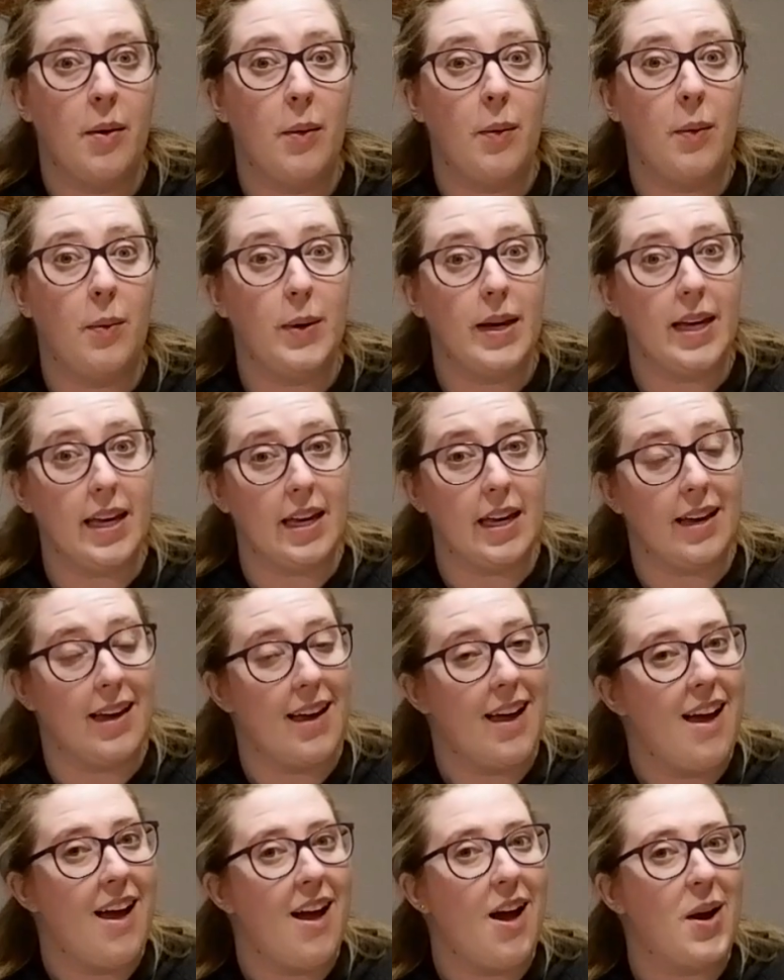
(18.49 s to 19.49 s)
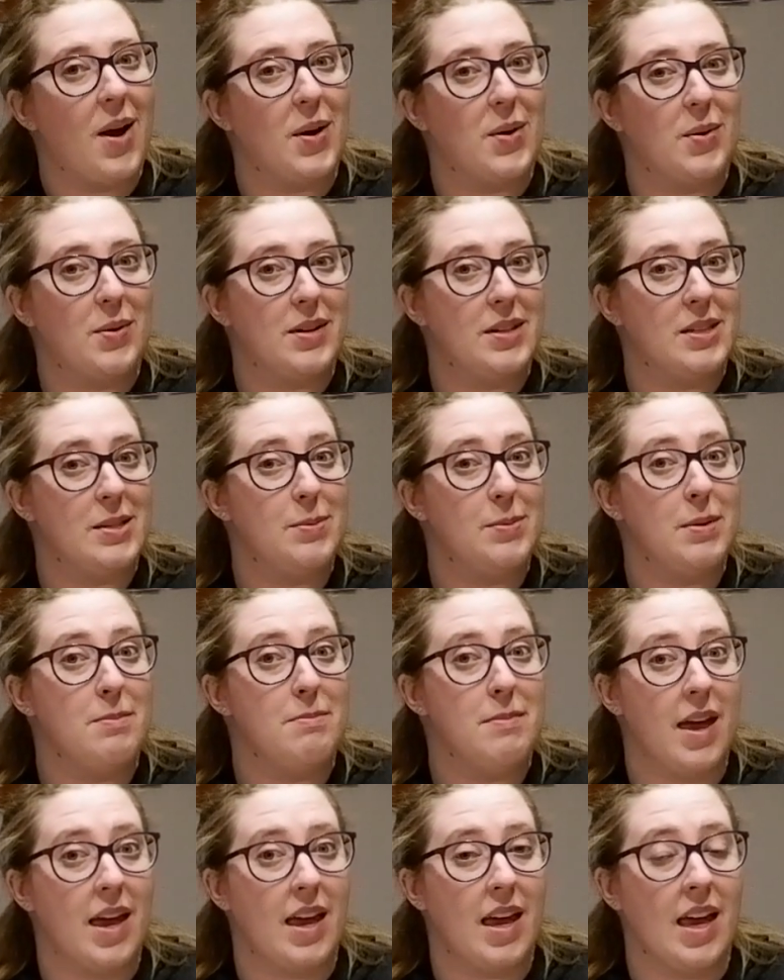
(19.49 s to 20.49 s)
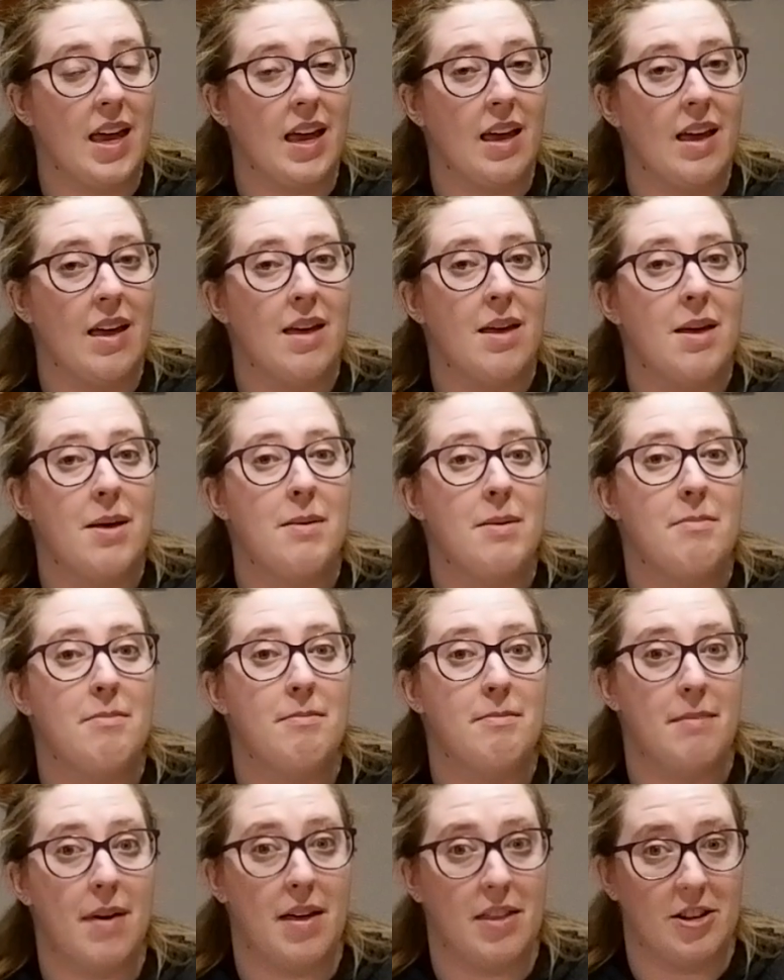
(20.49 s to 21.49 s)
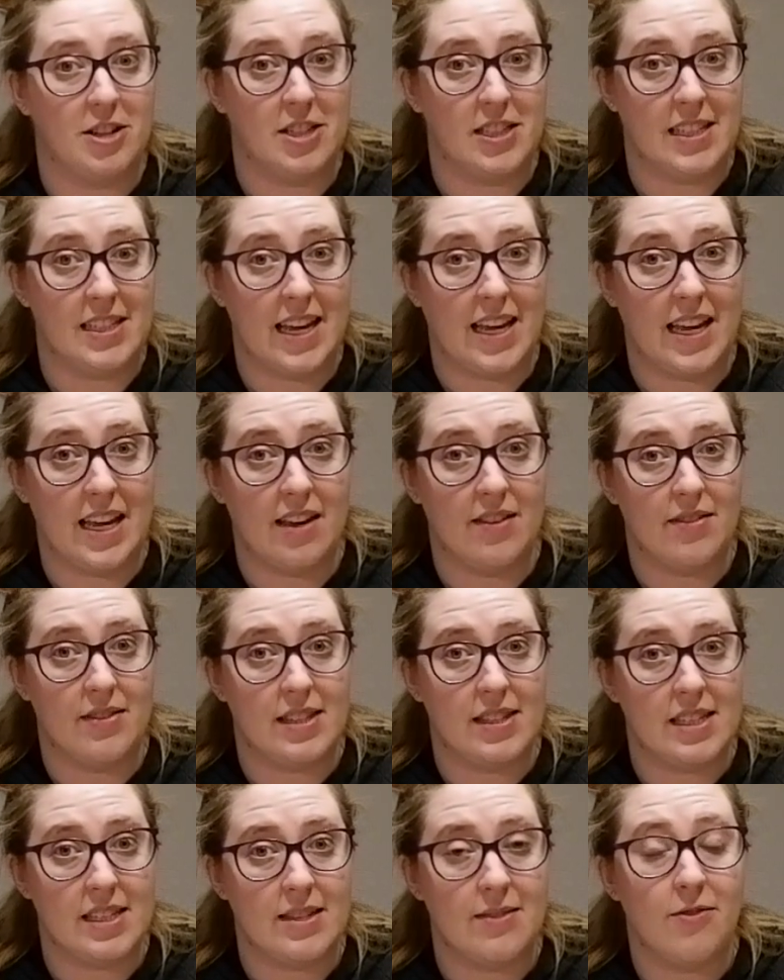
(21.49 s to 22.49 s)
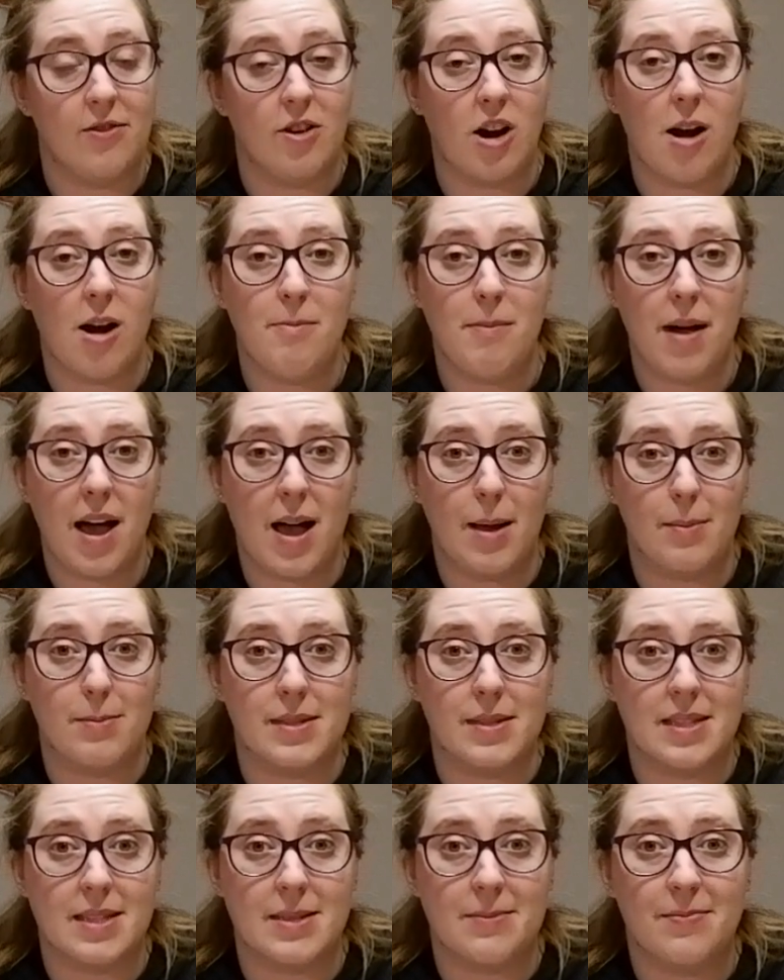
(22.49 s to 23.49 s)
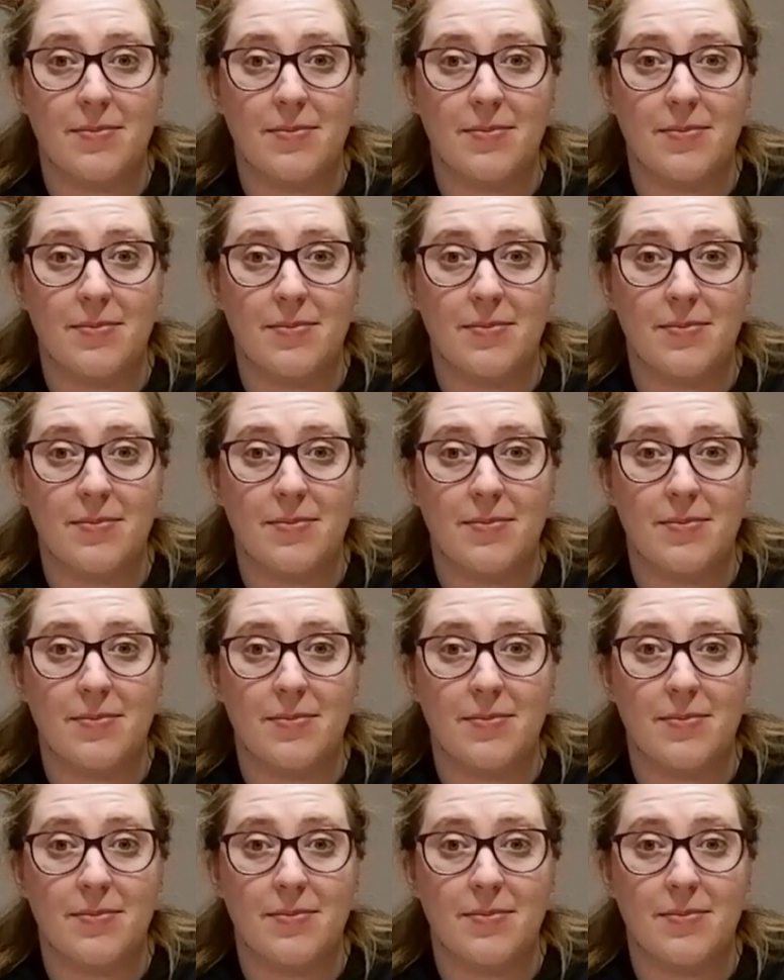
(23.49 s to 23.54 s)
we are going to be making Mother's Day gifts for our moms.